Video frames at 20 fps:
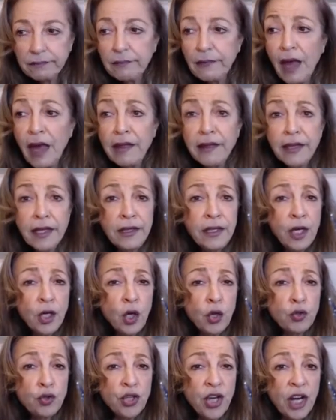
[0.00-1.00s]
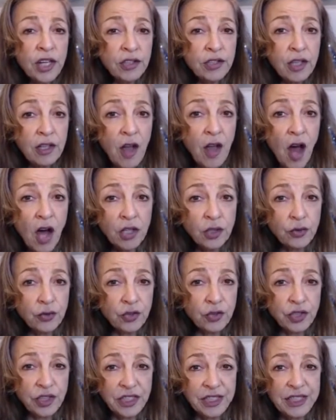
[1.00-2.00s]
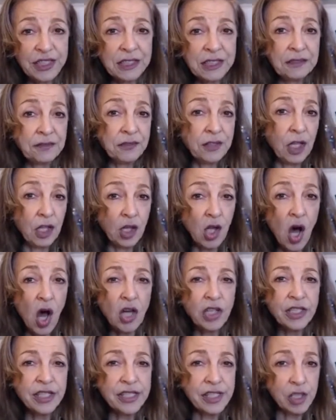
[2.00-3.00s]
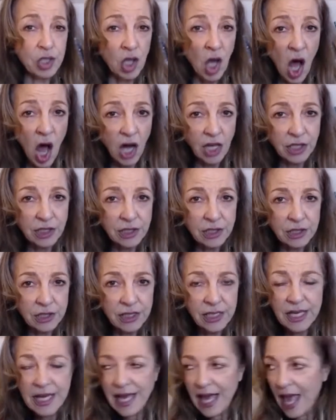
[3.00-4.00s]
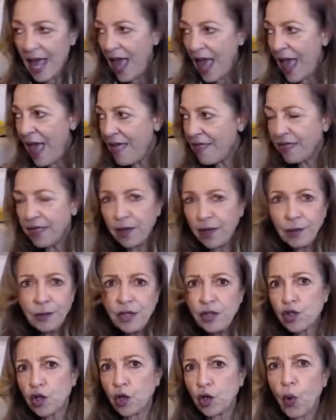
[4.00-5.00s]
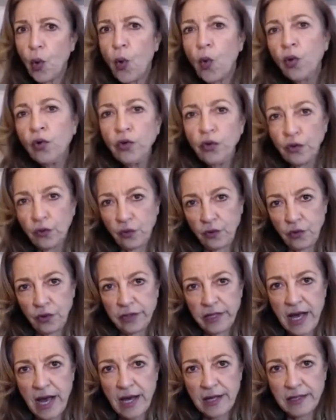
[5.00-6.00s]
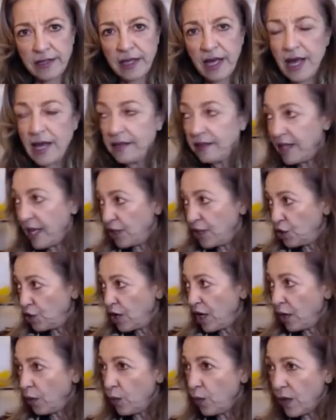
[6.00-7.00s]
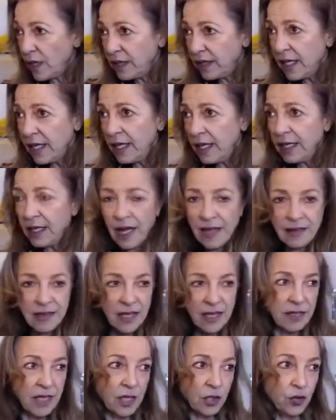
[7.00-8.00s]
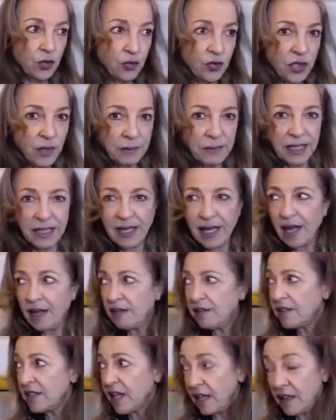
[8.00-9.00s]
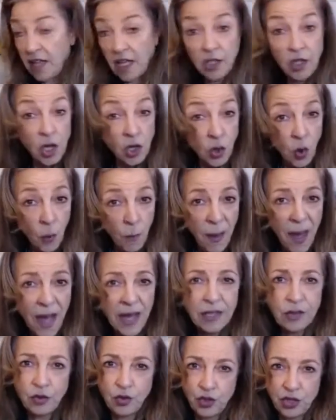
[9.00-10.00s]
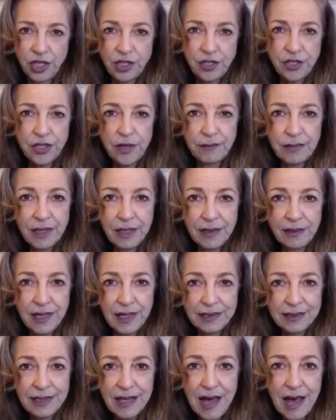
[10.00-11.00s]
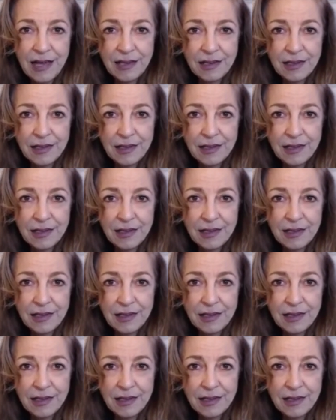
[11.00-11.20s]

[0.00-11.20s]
and then they go check the lock to see if the lock is locked. And there is an order for that they check one thing and then they do something else and then they go back or check something like that